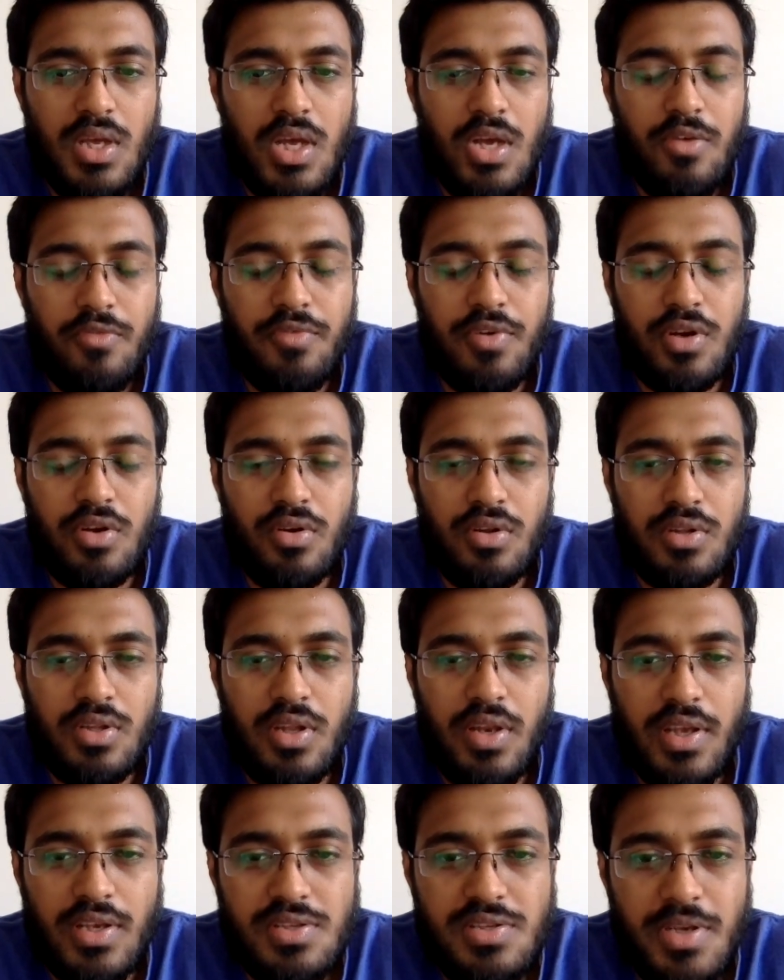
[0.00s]
fit on
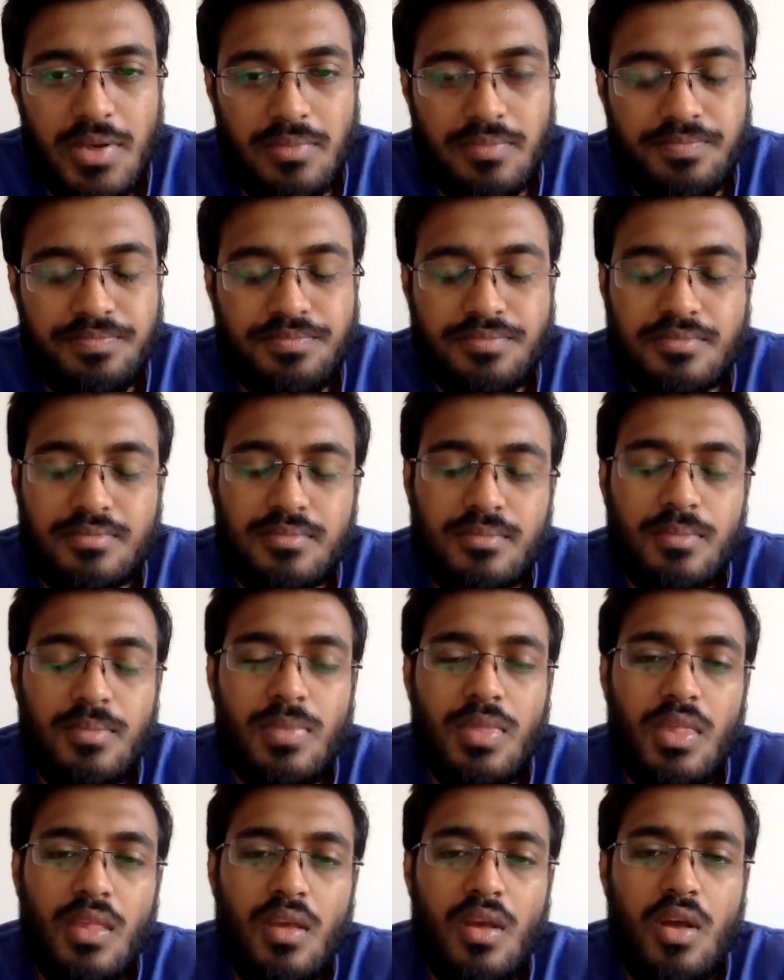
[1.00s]
the next day.
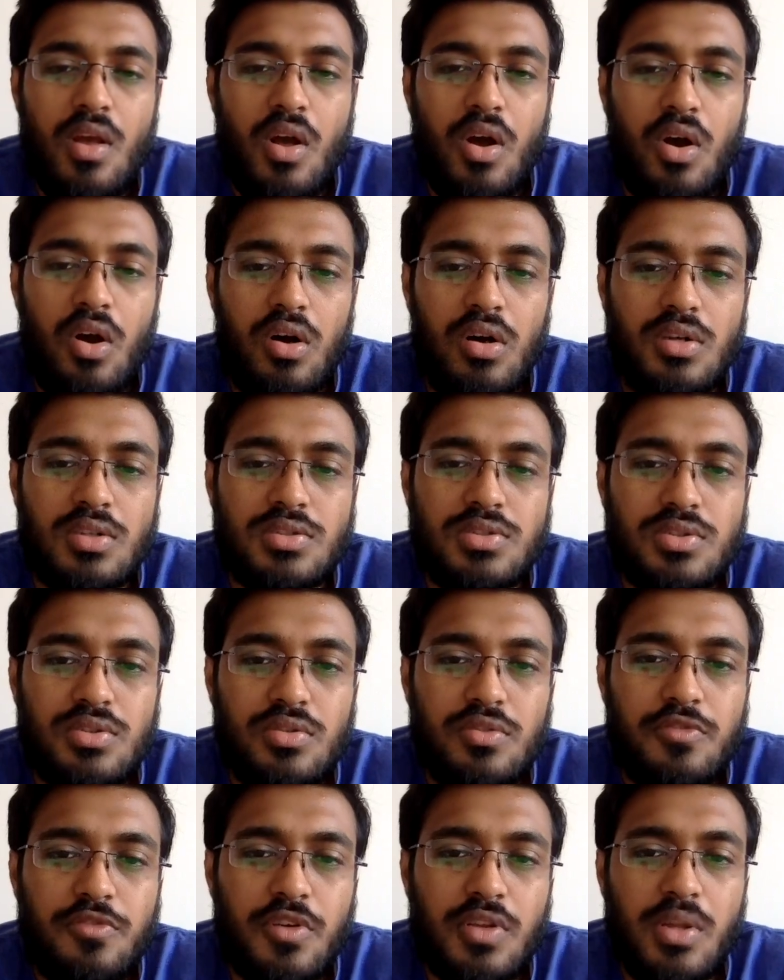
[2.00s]

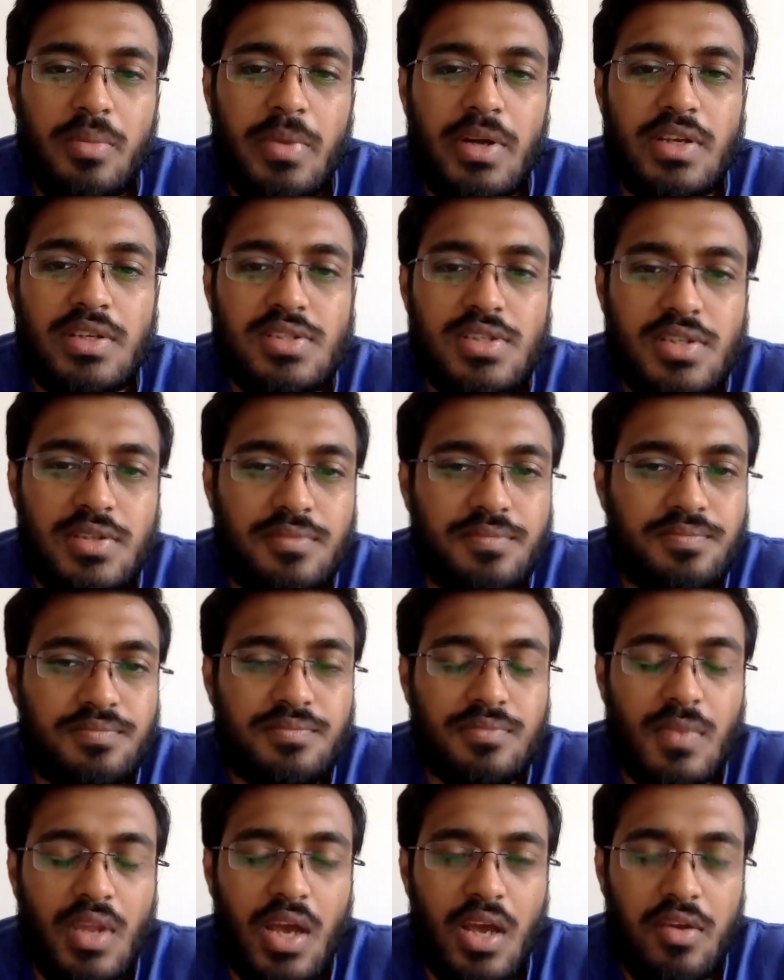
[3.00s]
So for the medicine,
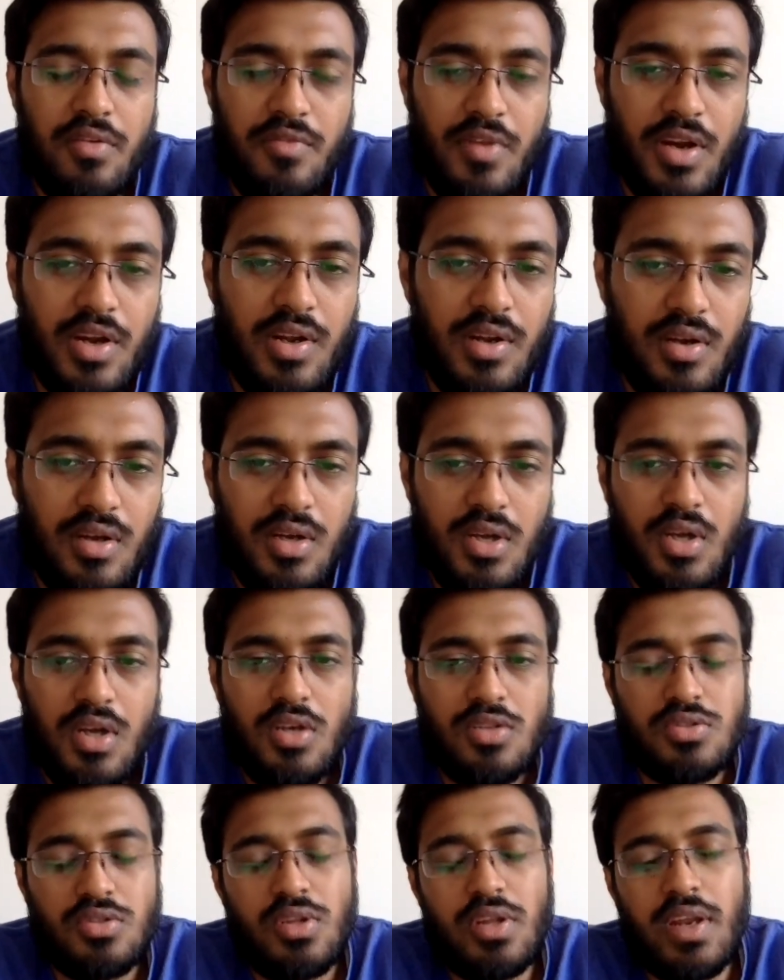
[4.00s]
I went.
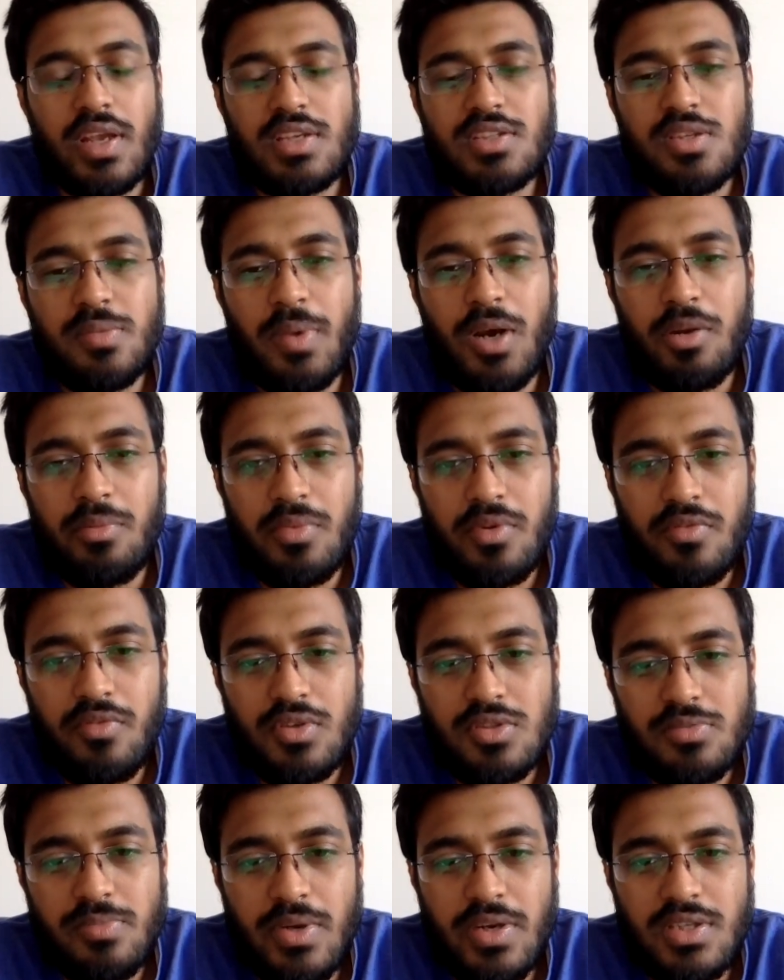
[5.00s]
So the next department
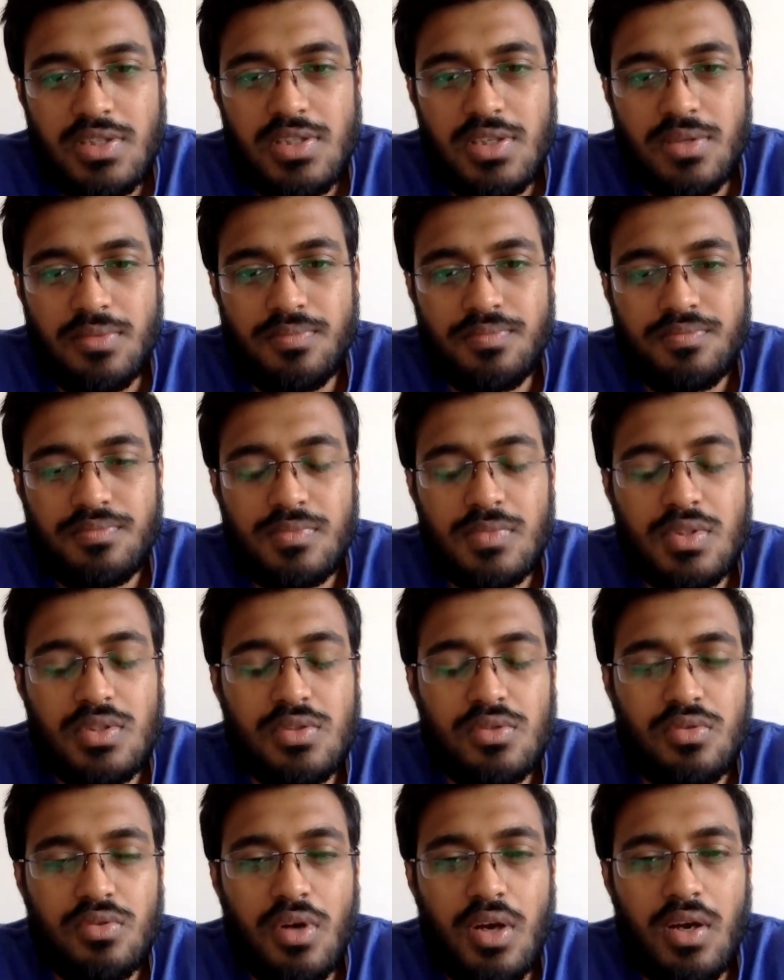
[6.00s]
was medicine.
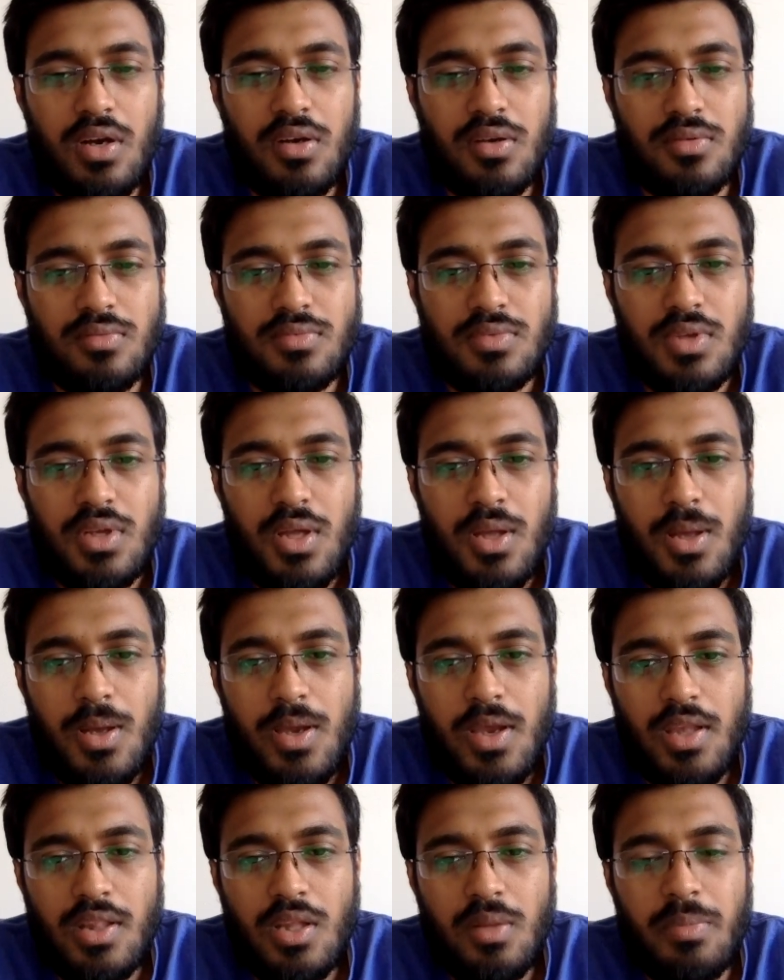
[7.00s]
So
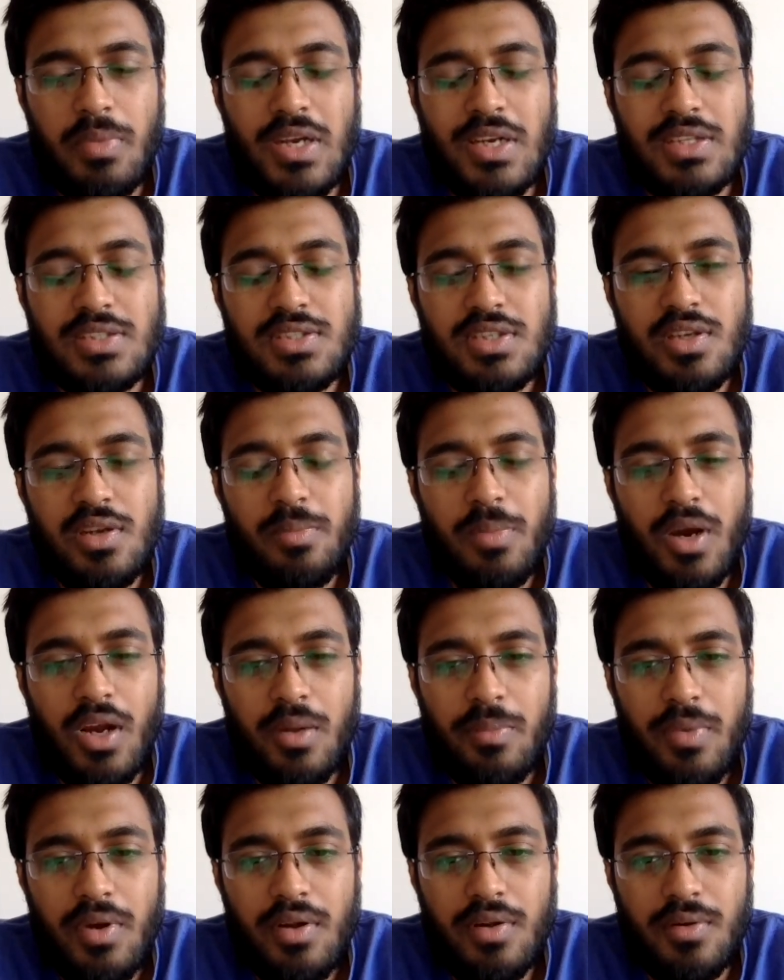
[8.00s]
in the medicine
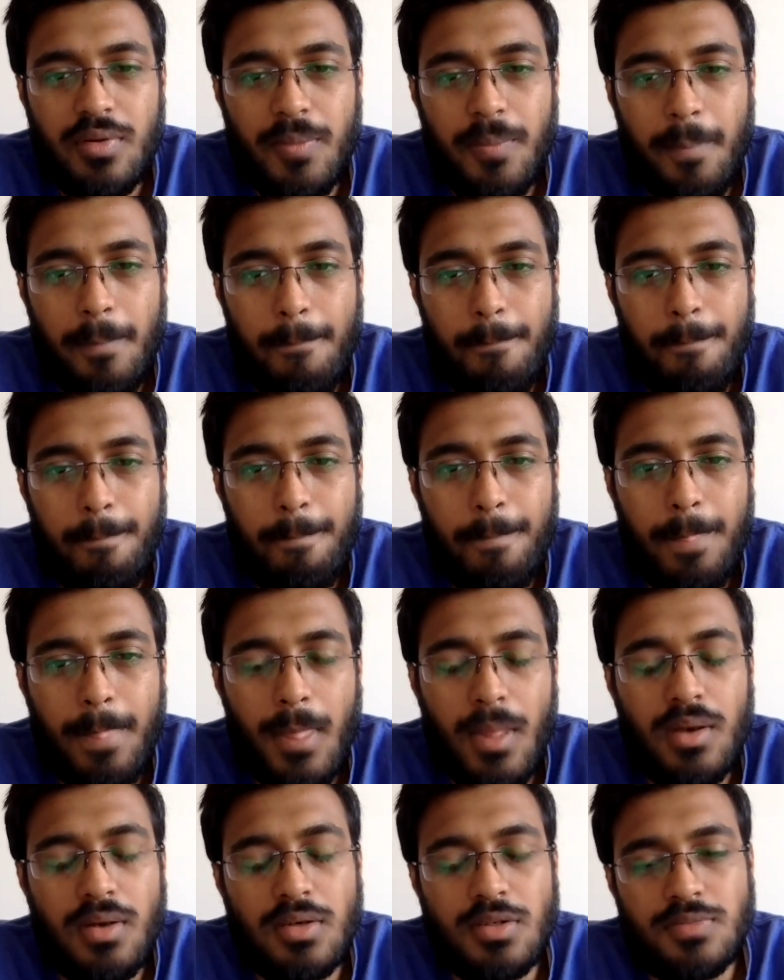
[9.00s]
department,
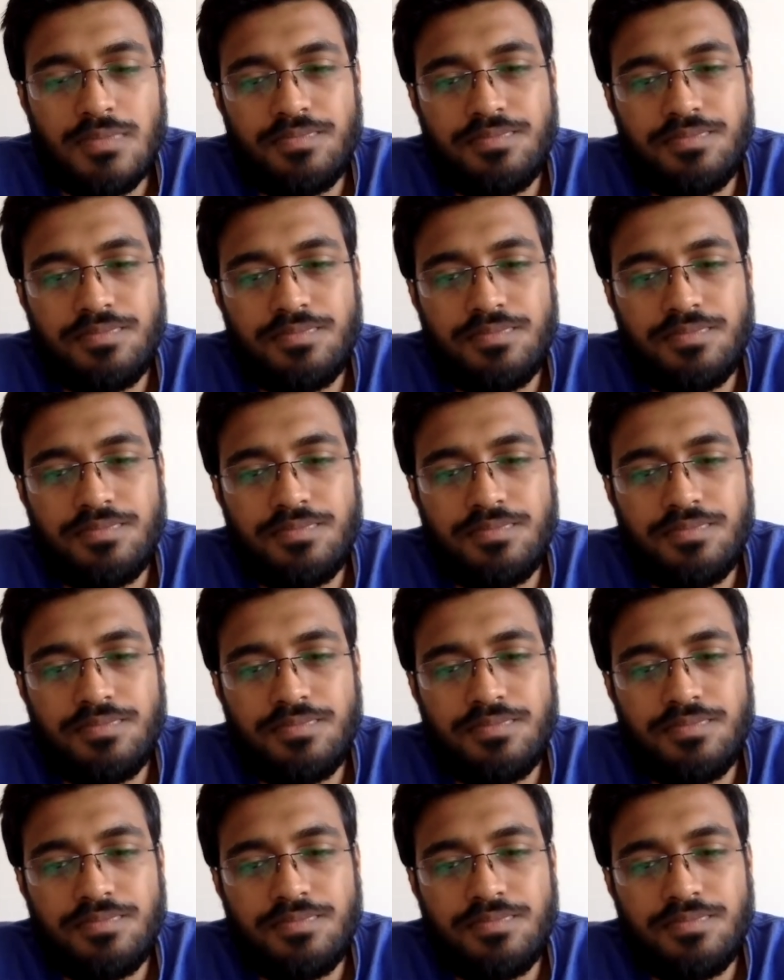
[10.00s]
uh,